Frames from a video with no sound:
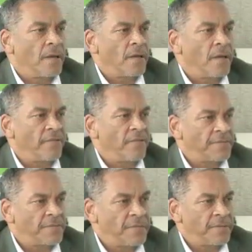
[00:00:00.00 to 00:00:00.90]

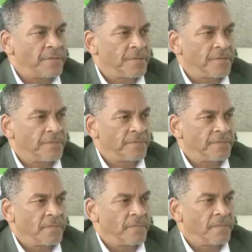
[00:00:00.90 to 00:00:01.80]
Investments
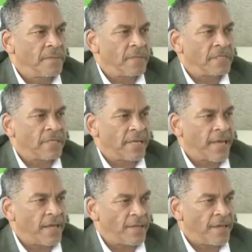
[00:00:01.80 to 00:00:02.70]
is like
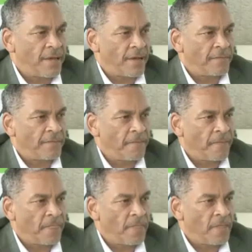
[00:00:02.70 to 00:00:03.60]
healthcare.
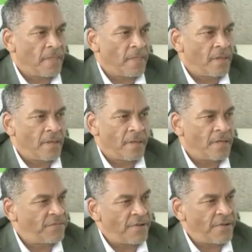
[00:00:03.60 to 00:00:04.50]
It's
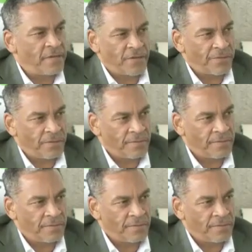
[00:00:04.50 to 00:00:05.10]
very individual.